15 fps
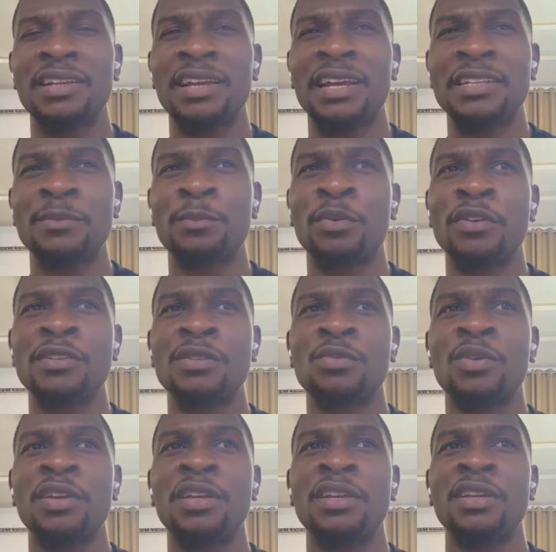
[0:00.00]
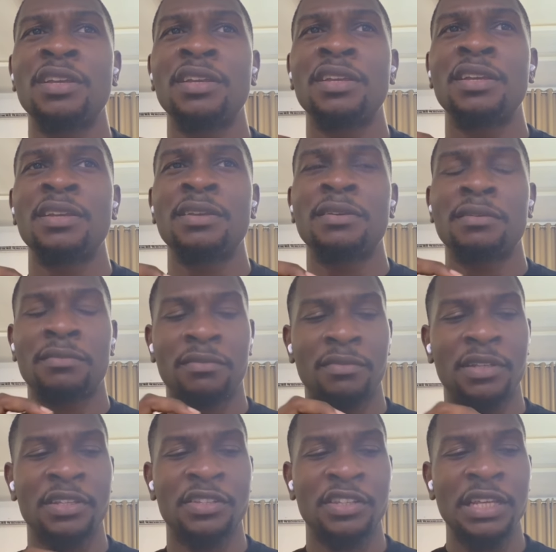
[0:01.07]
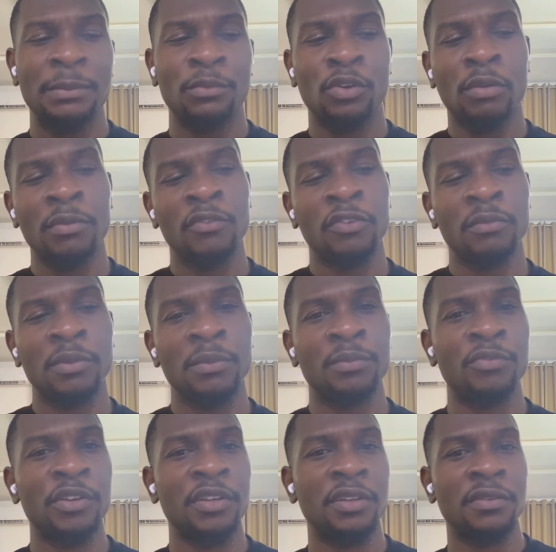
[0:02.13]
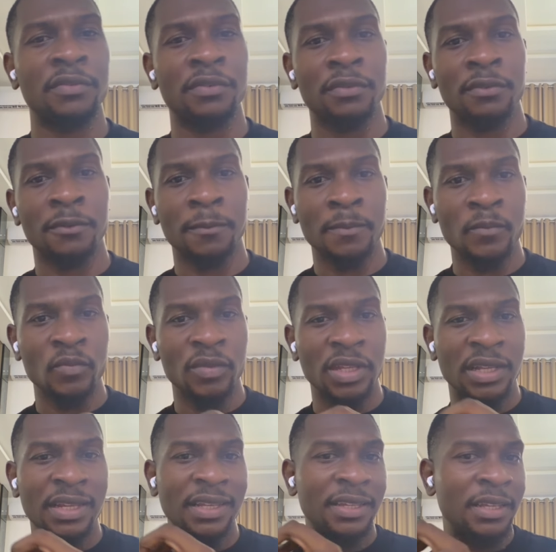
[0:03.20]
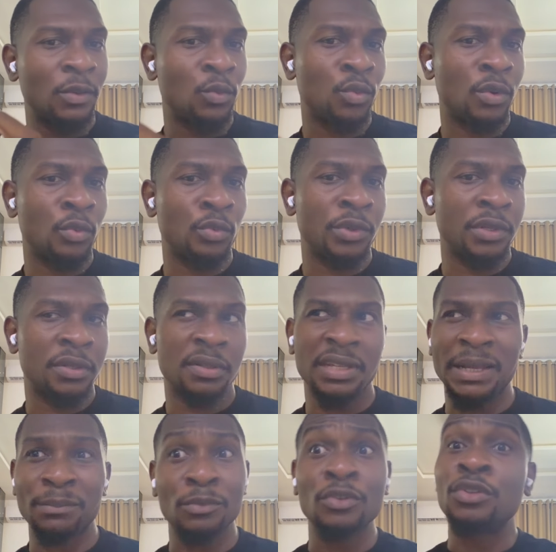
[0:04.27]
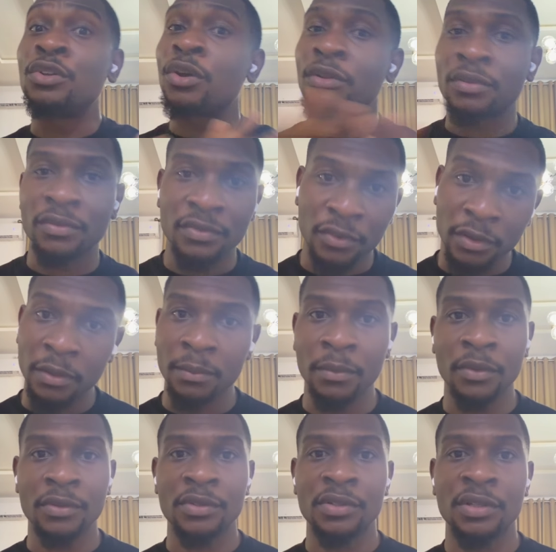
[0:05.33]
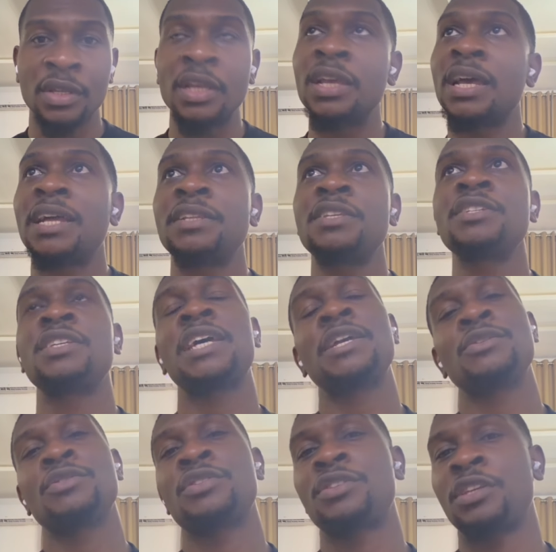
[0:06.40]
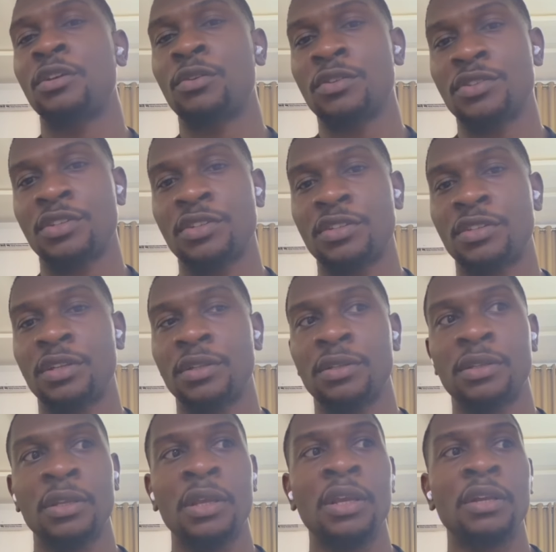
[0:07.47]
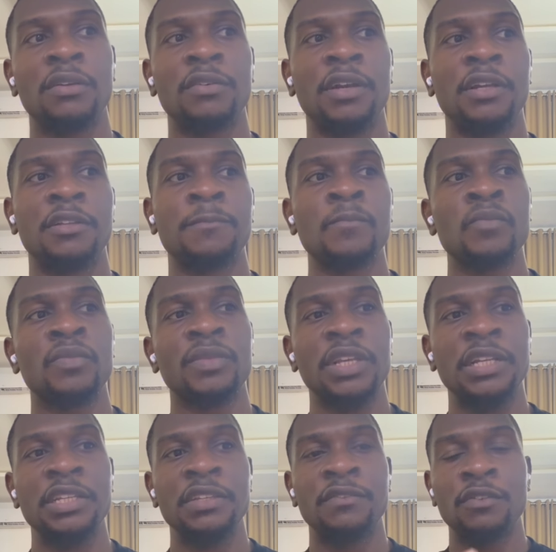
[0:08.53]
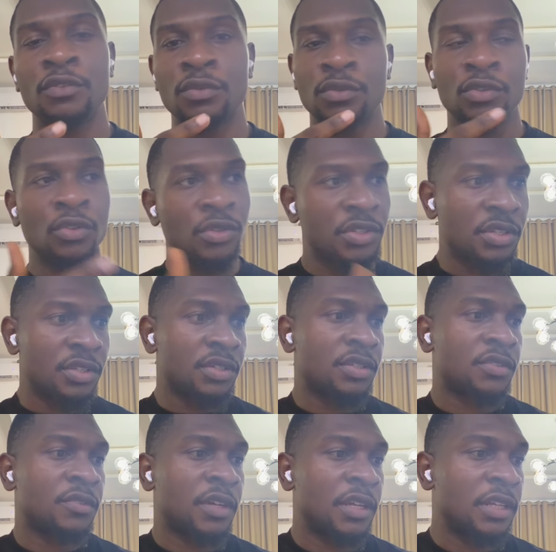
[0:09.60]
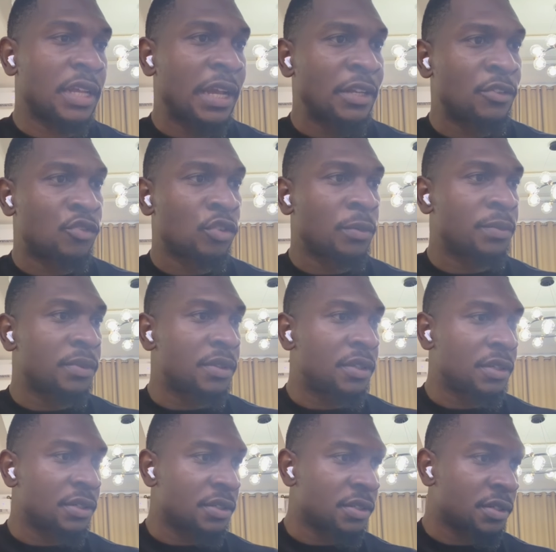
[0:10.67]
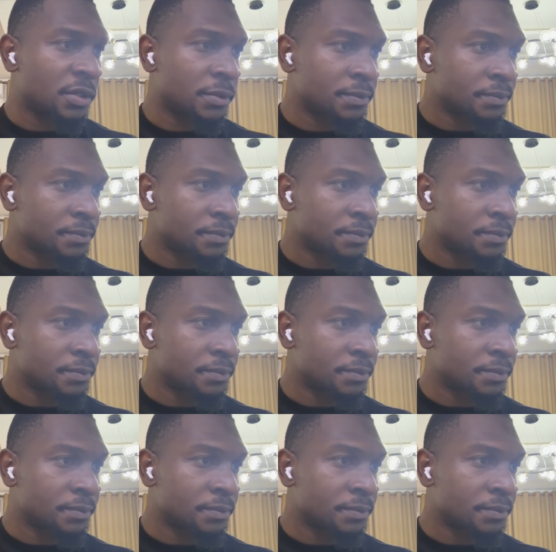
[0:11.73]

at the point where, let's say I'm coming from a break even and I get 1 win, I'm done for the month. And this is how you stay consistent, right? And if you notice, right, I dropped this